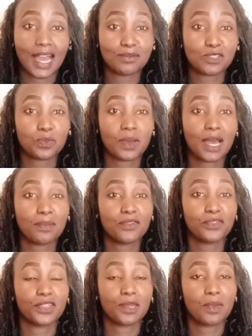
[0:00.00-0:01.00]
I'm super happy
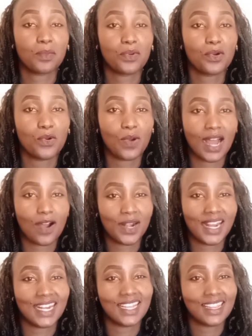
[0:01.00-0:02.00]
for the people who
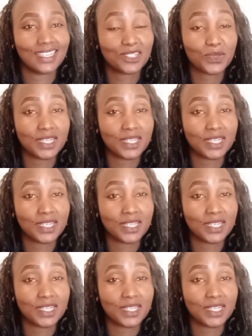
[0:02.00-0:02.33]
ordered these